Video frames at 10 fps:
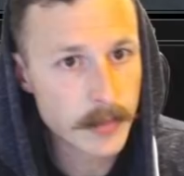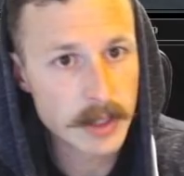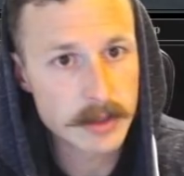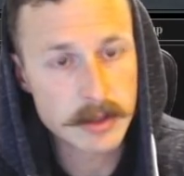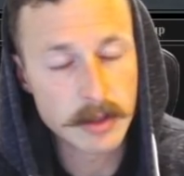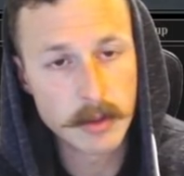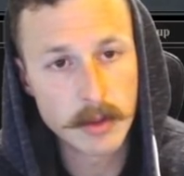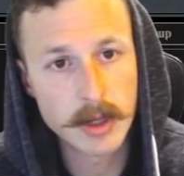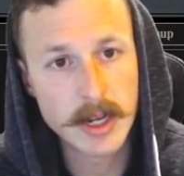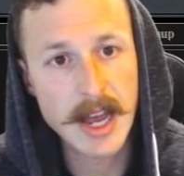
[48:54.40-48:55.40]
So they're
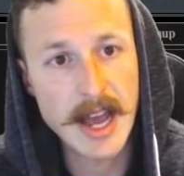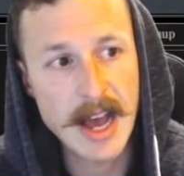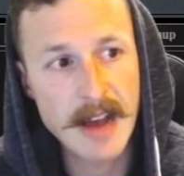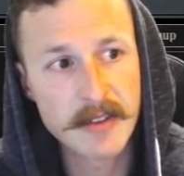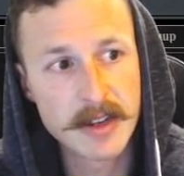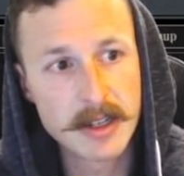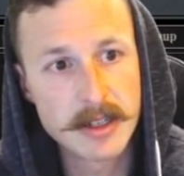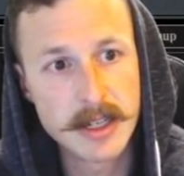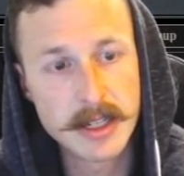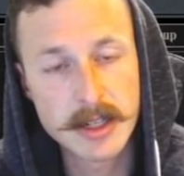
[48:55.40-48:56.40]
going to have to
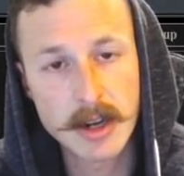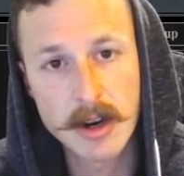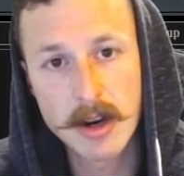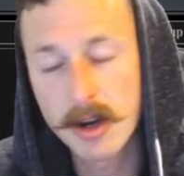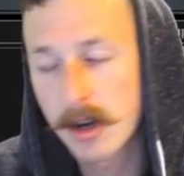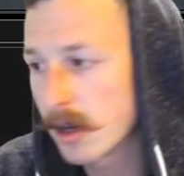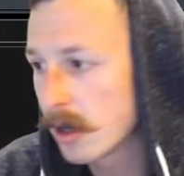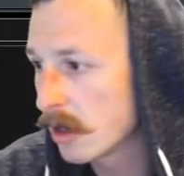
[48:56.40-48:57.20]
discard